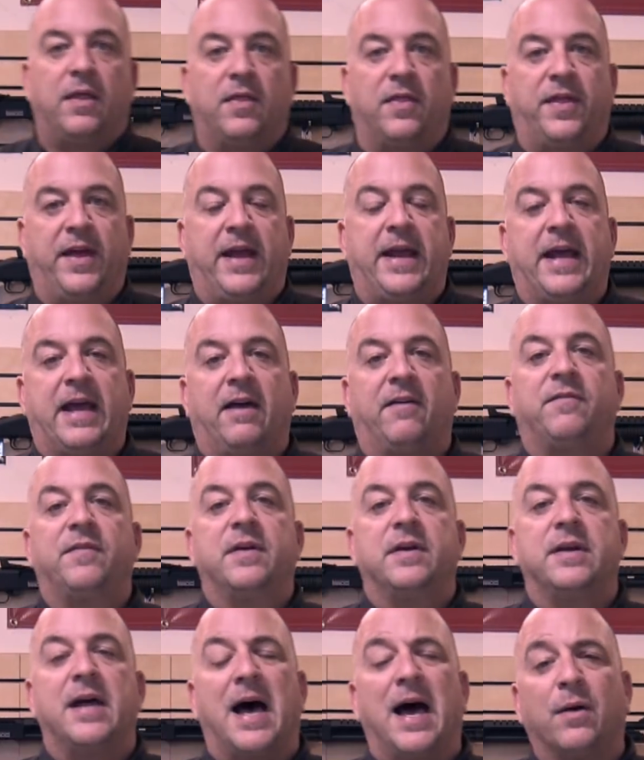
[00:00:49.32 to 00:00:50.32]
they
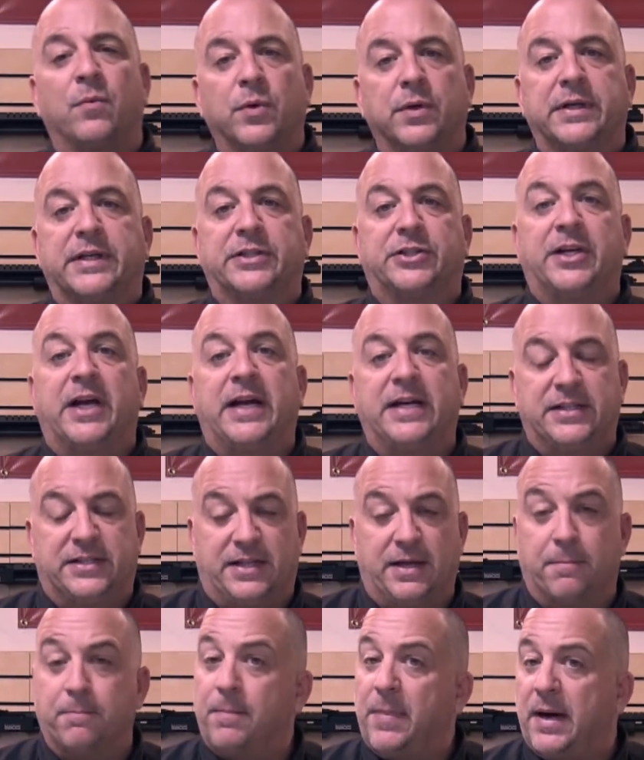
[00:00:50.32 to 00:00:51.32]
have not really changed
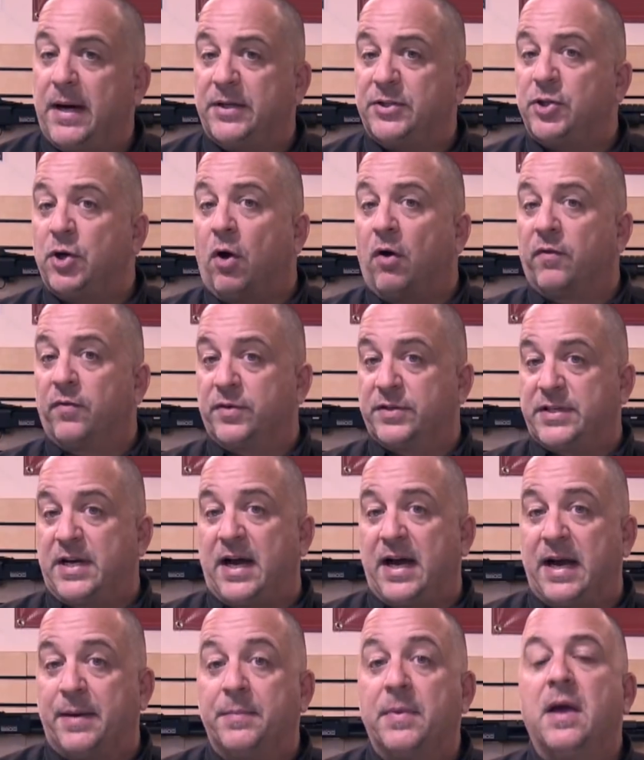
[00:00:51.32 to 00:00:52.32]
them much over
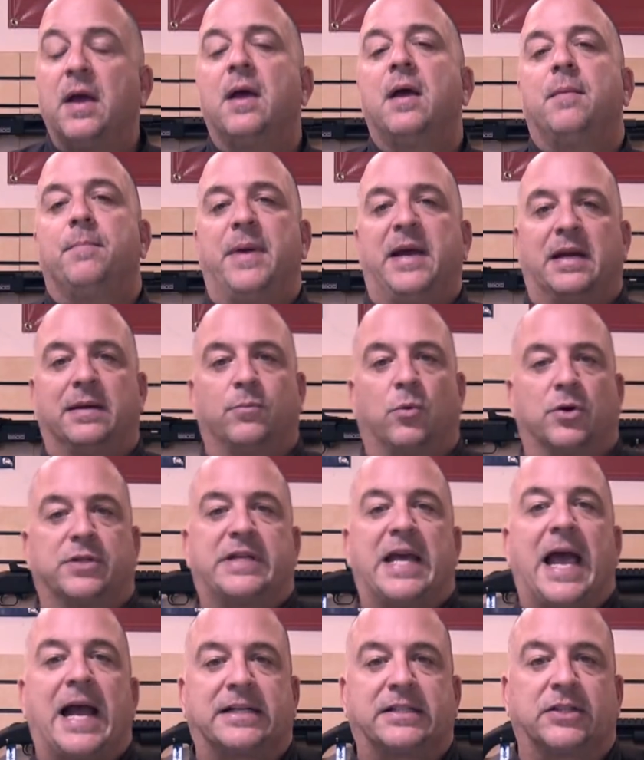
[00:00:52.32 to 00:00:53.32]
time. Made them more
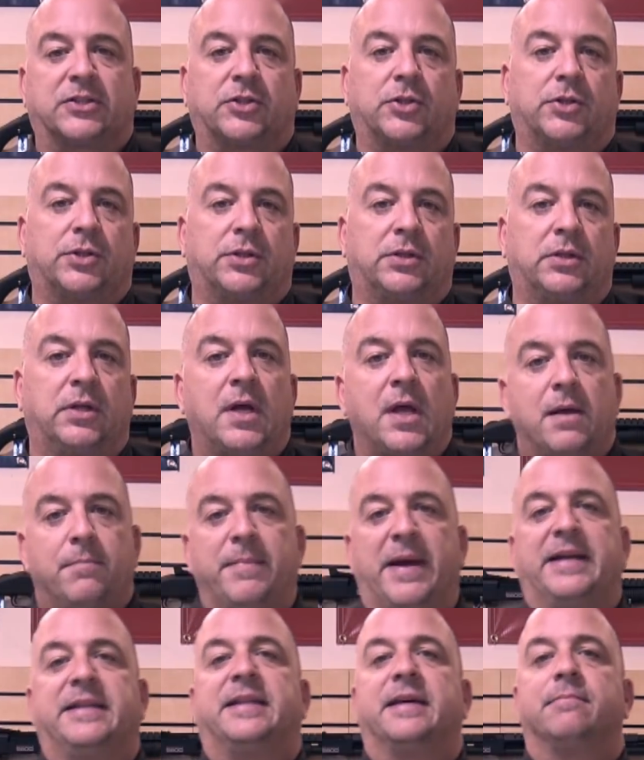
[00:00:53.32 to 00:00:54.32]
tactical,
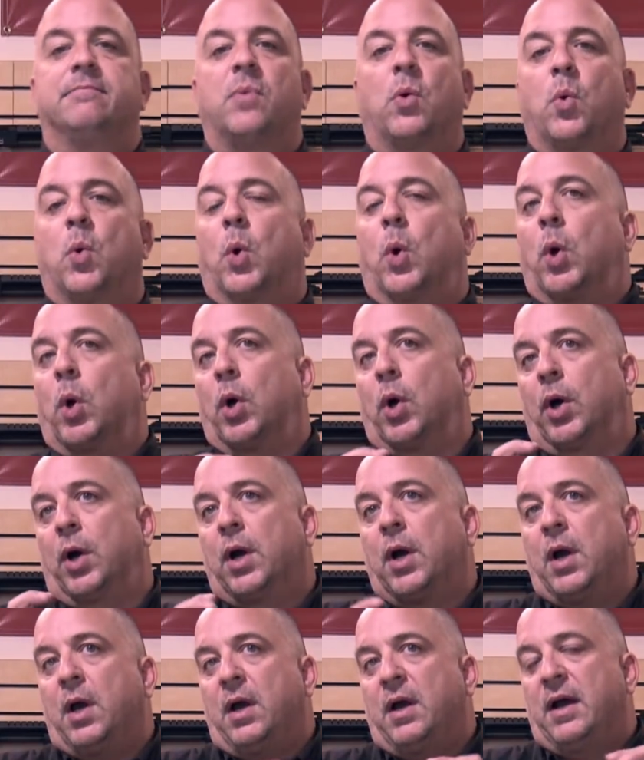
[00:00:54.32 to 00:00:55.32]
made them
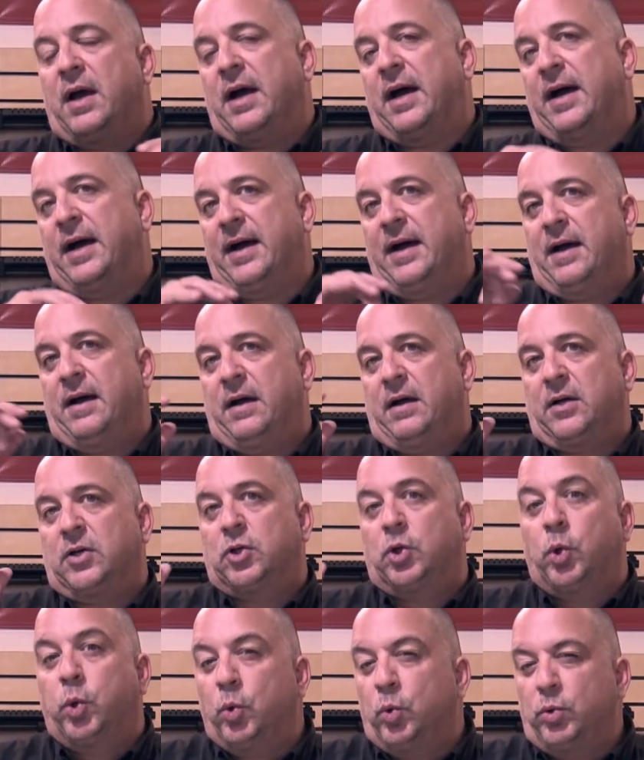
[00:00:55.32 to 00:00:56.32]
more
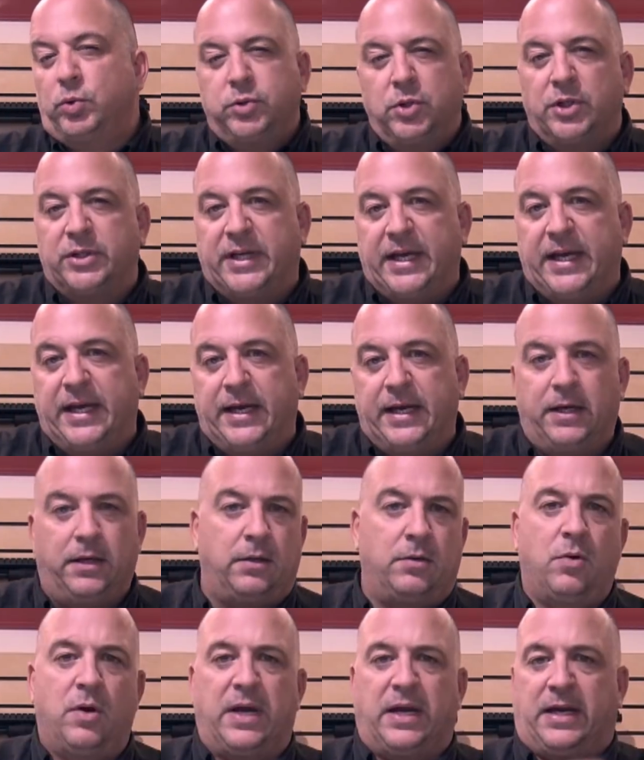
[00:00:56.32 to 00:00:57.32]
cool
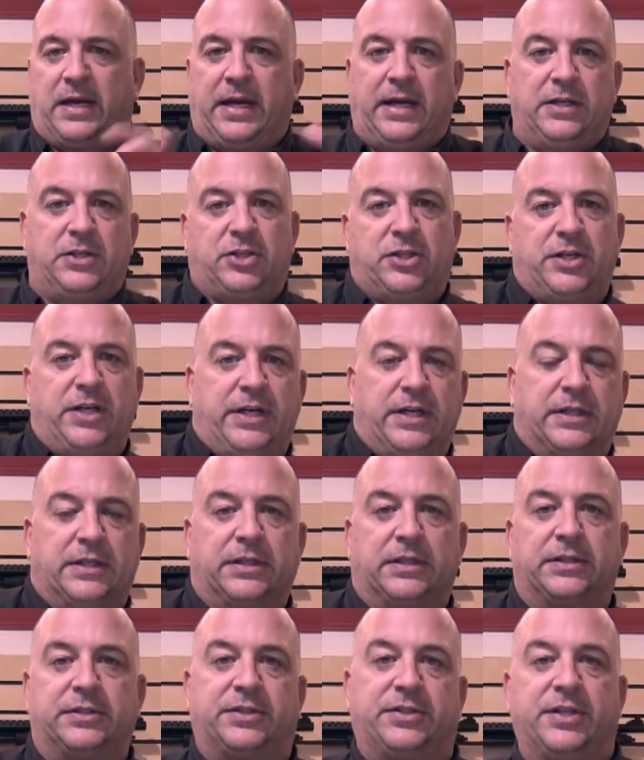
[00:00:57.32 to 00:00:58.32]
looking, heat
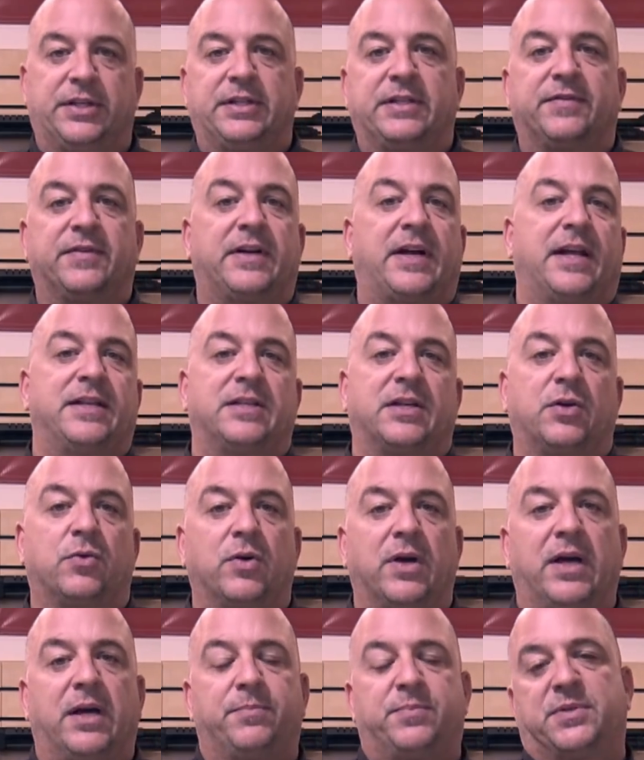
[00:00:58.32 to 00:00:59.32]
shields and different kinds of
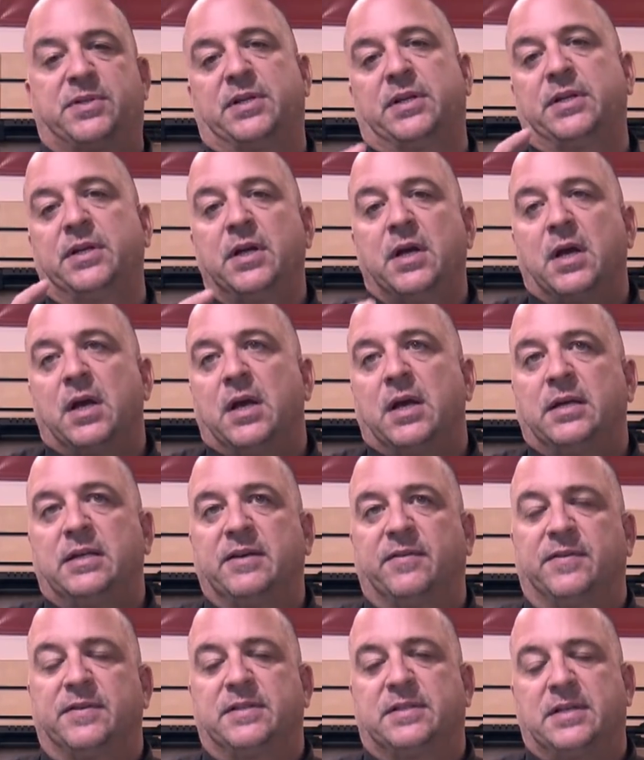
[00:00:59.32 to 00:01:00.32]
grips and
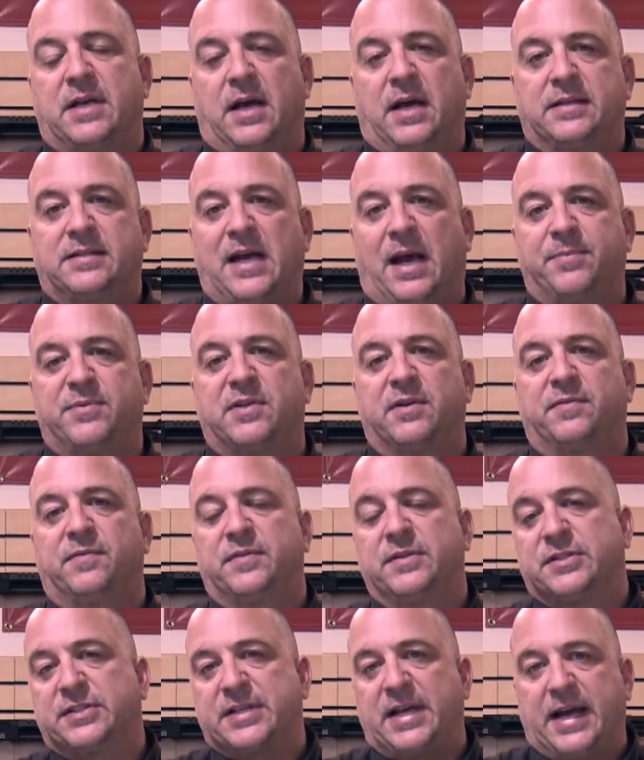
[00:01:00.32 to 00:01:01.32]
different types
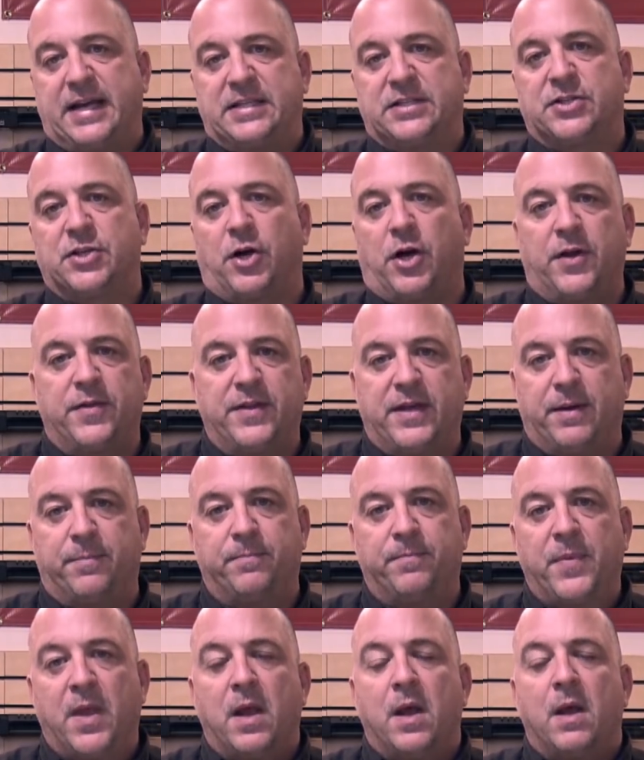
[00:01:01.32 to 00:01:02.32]
of sights on them.